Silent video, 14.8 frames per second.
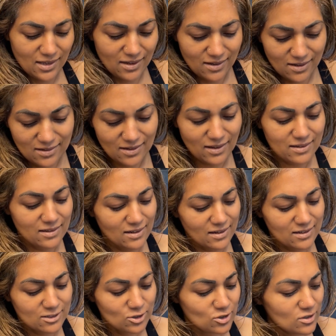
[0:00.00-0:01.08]
And I can
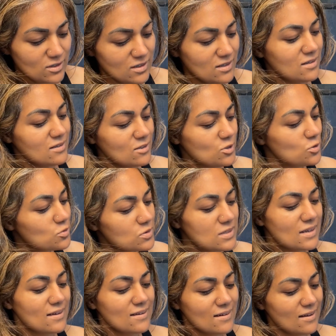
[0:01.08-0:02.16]
actually use
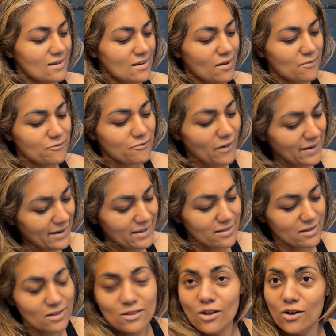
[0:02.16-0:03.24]
it and not fighting the
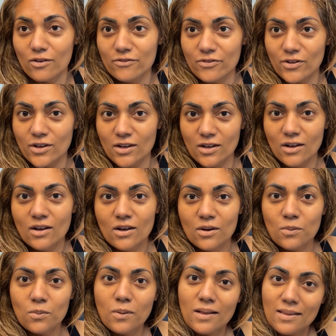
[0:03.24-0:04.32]
glove
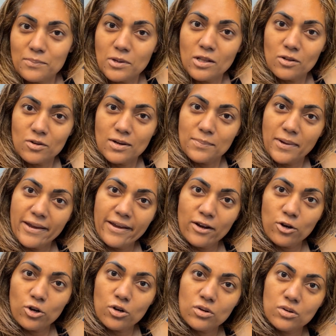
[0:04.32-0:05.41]
while I'm coloring my
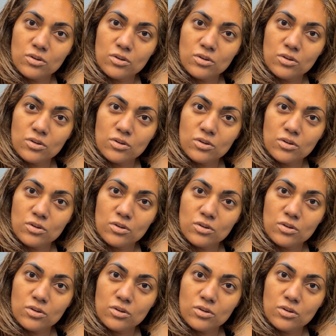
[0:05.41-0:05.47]
hair.